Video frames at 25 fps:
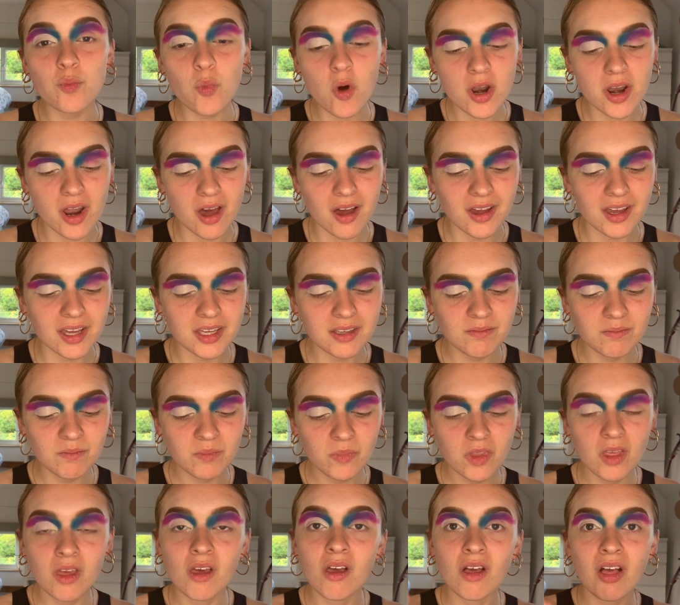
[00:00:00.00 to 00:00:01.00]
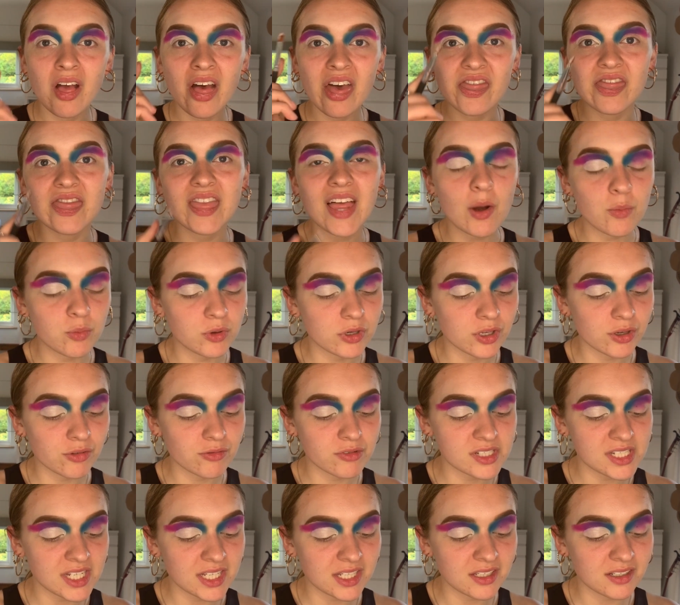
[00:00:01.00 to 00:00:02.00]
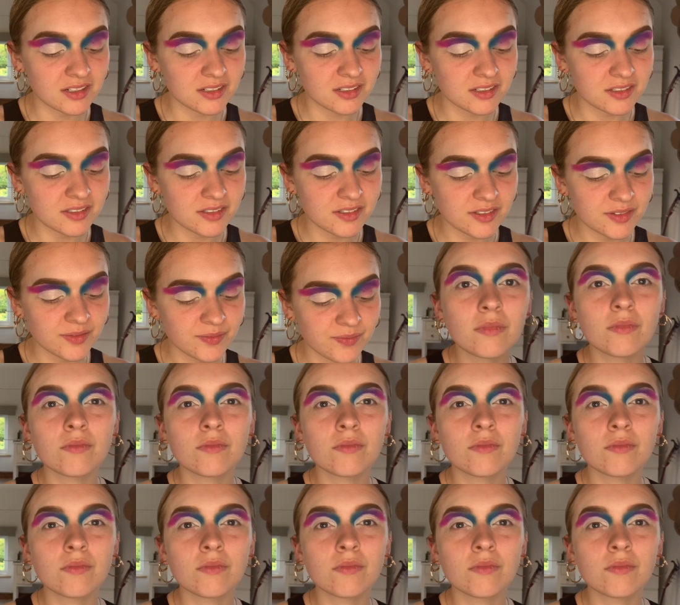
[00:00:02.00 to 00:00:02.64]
one eye, that would look ridiculous.